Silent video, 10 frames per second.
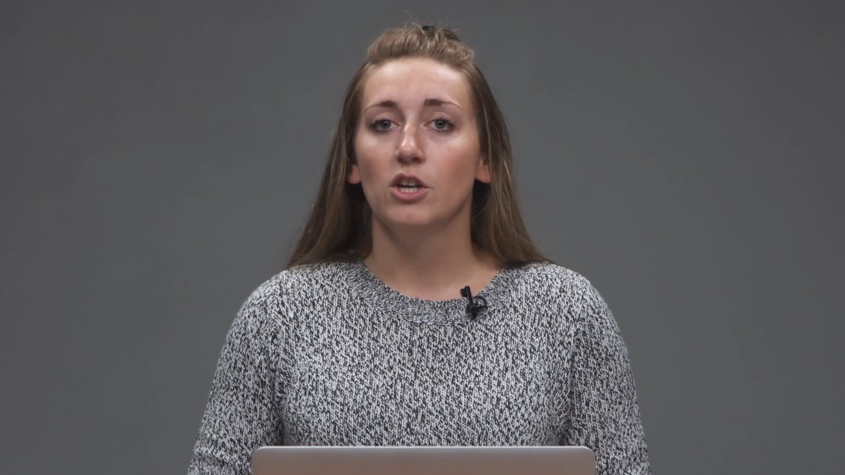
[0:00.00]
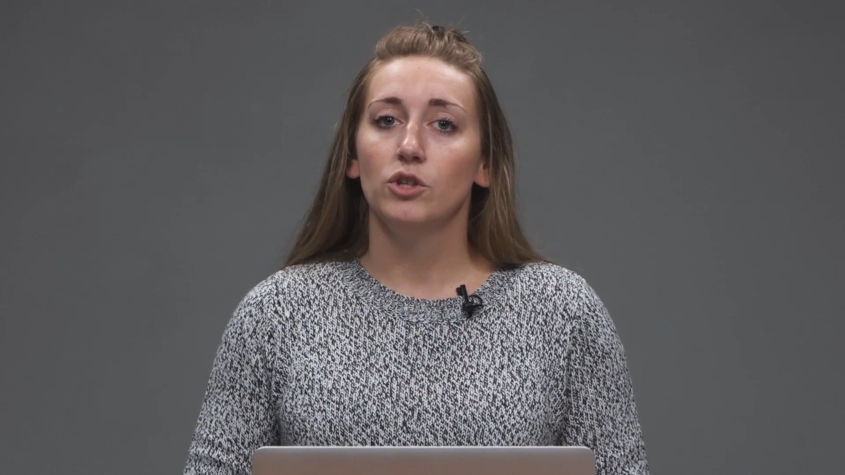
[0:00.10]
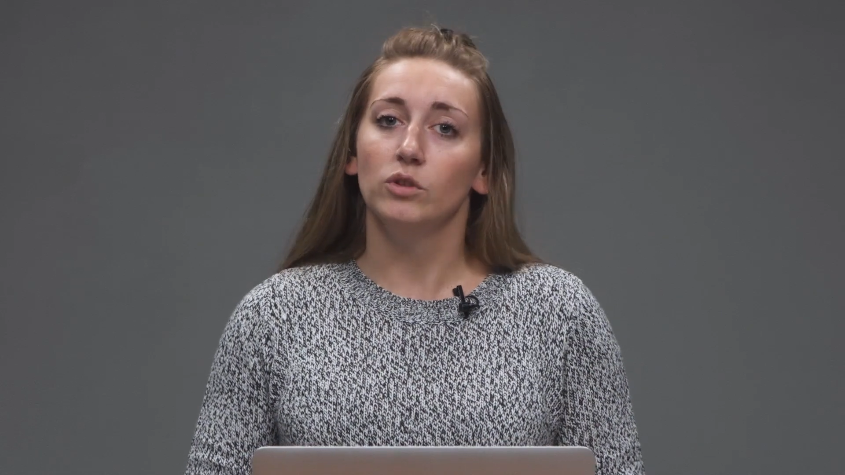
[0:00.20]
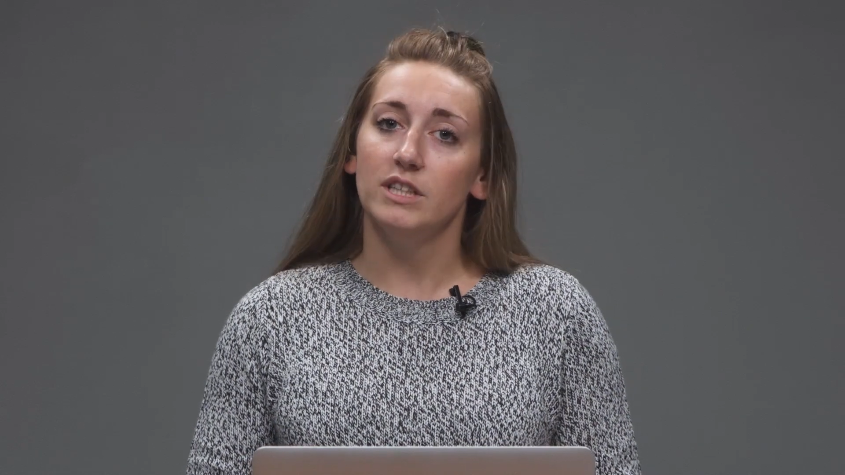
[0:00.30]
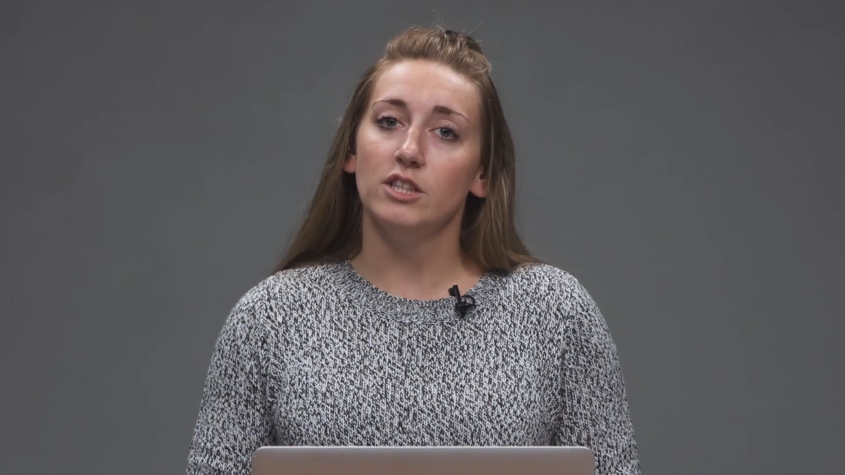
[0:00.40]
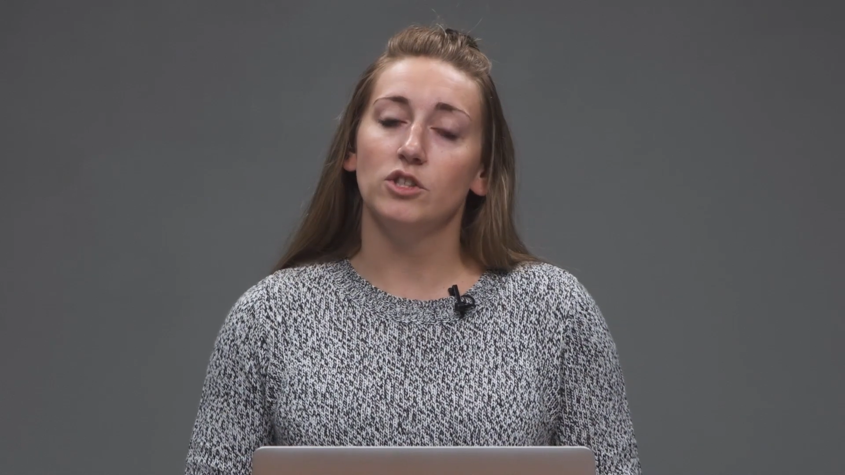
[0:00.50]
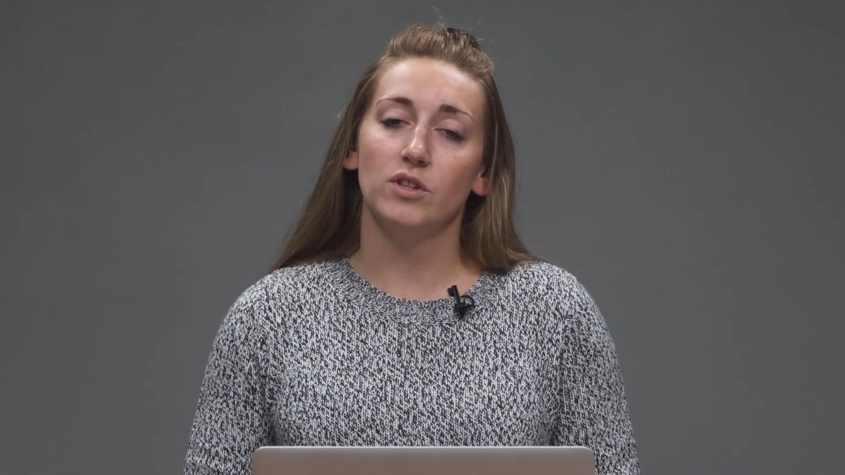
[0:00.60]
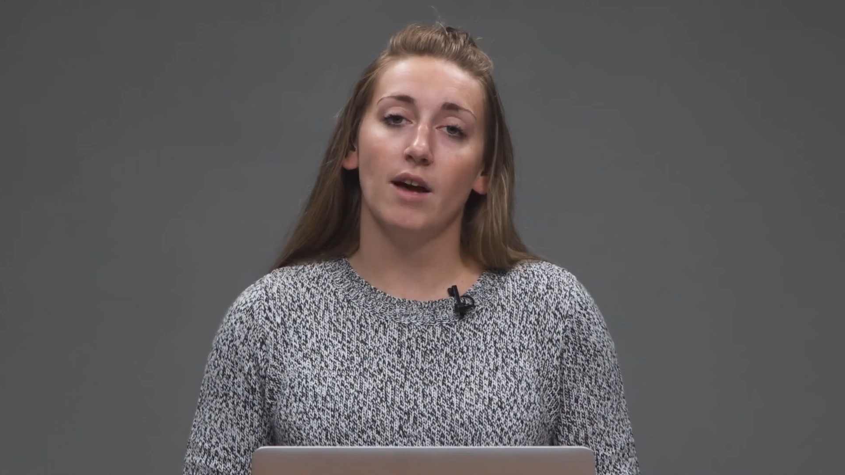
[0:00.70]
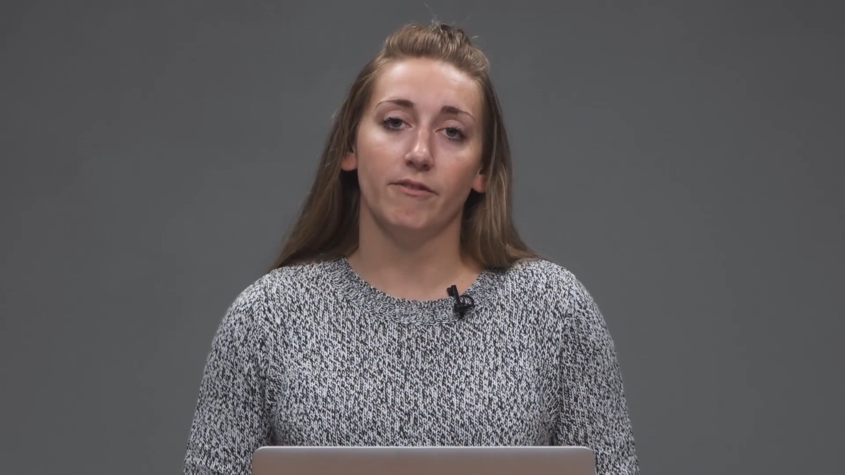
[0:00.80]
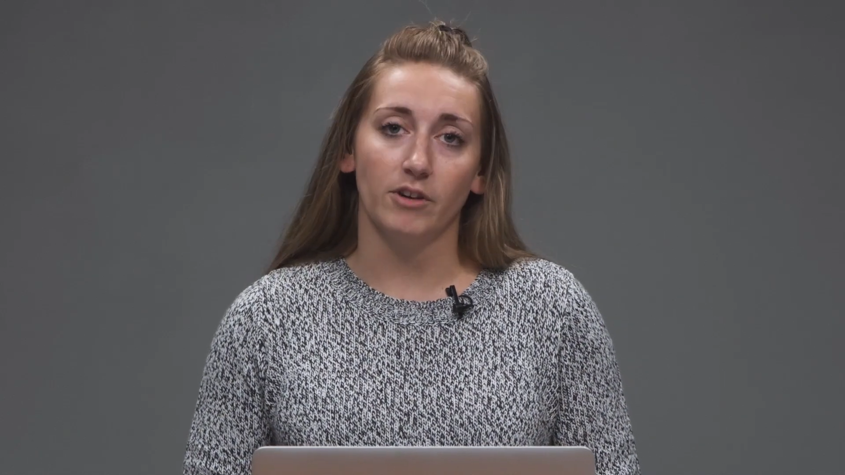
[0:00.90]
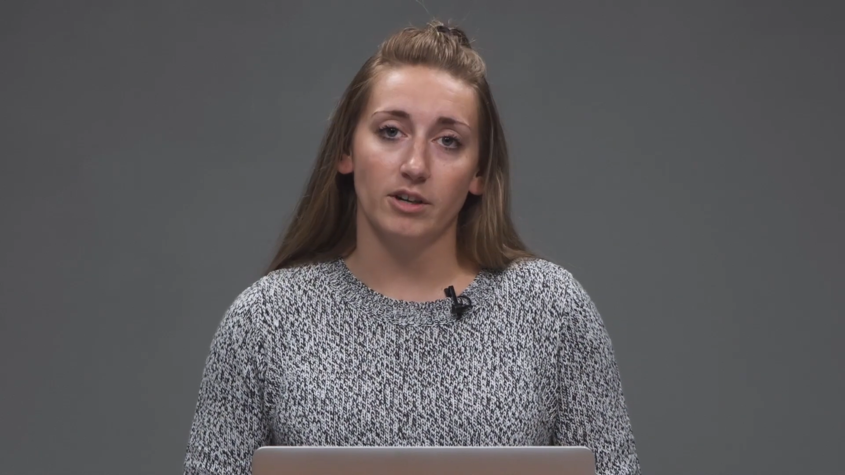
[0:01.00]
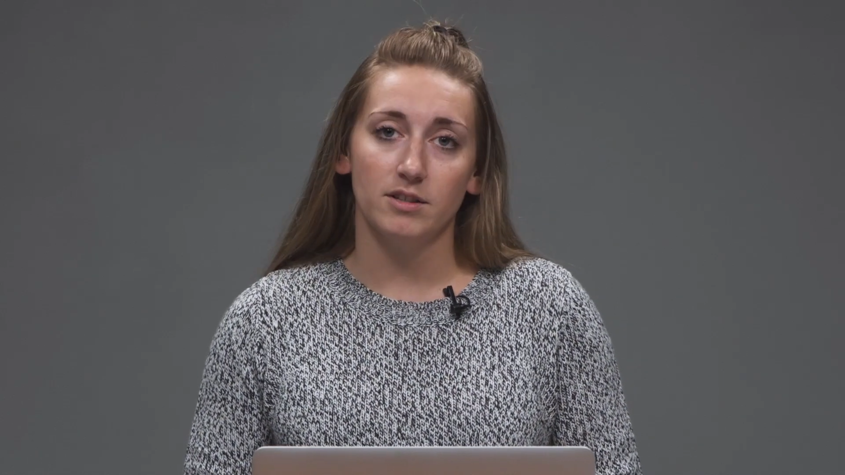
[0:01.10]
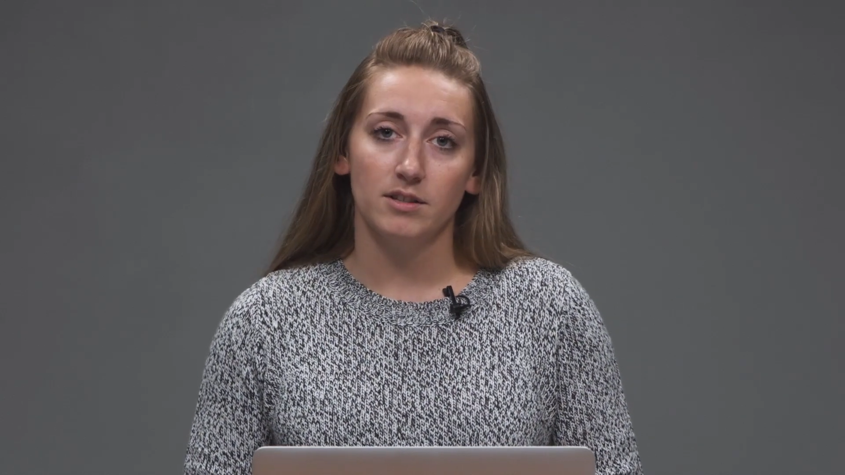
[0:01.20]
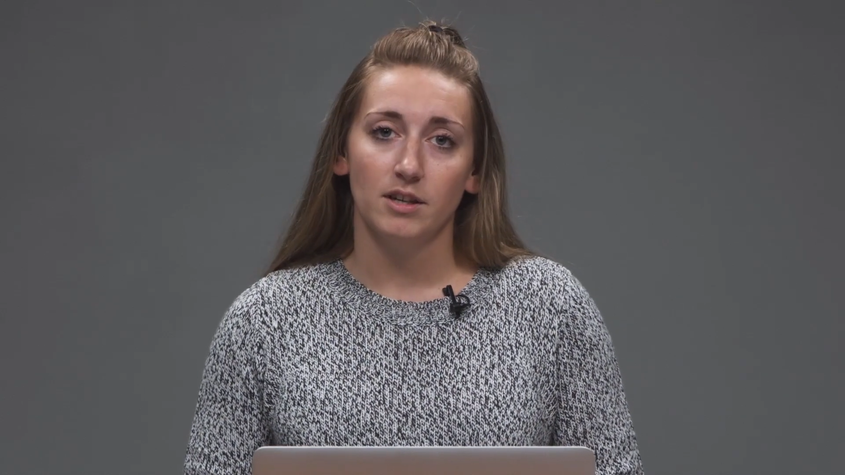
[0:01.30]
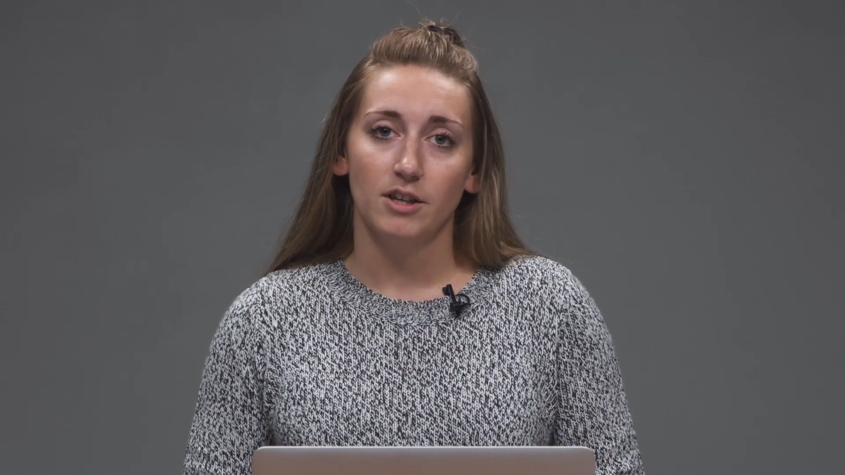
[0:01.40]
you'll need to do that
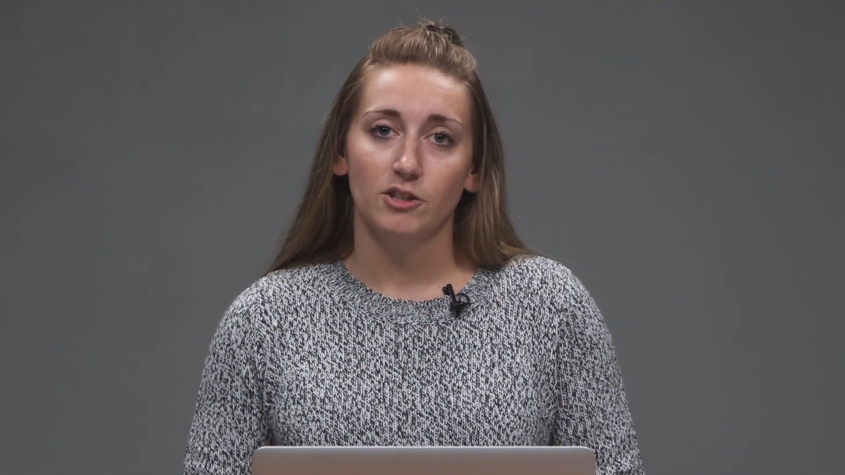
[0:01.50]
first.